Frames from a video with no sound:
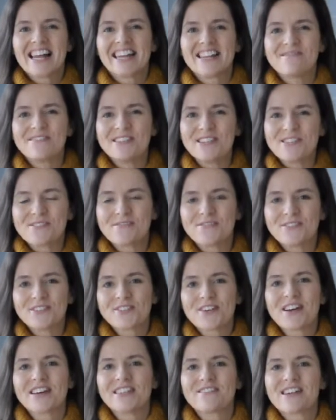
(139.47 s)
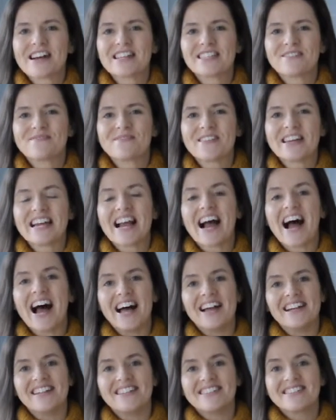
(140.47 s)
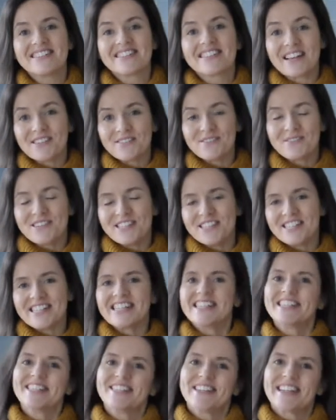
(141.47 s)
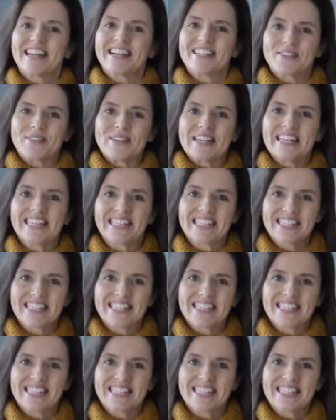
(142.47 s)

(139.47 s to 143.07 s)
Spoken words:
Let me know if you try the recipe, and thanks for watching. See you next week.